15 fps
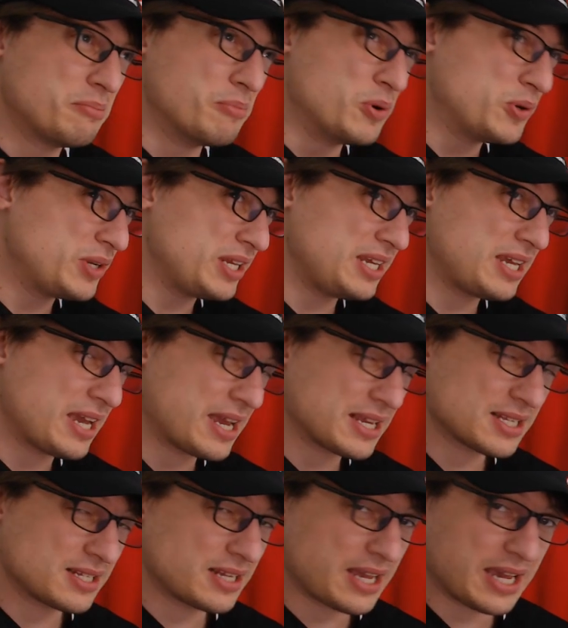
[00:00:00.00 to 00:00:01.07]
Moody
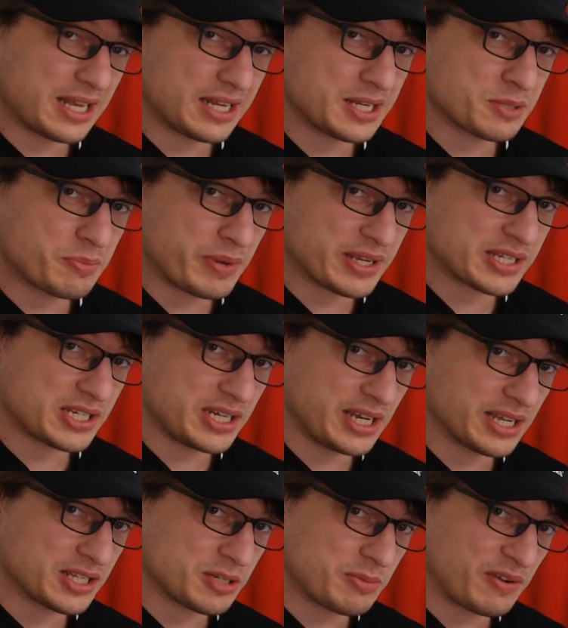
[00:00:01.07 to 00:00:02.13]
hasn't had his best
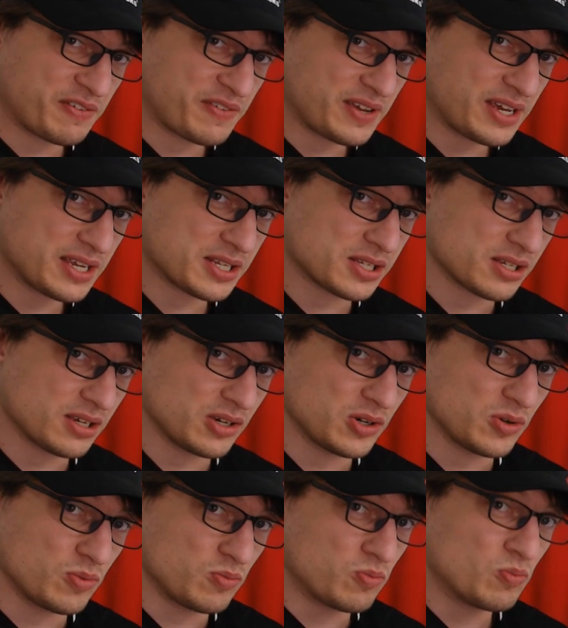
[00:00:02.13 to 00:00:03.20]
year, to be fair,
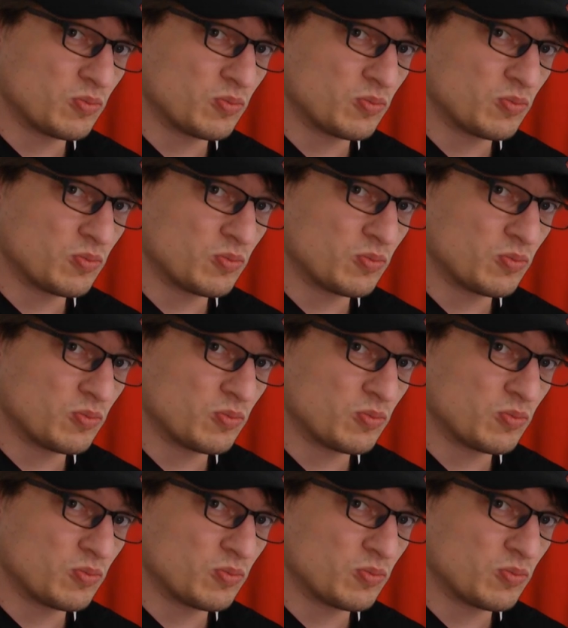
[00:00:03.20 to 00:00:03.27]
so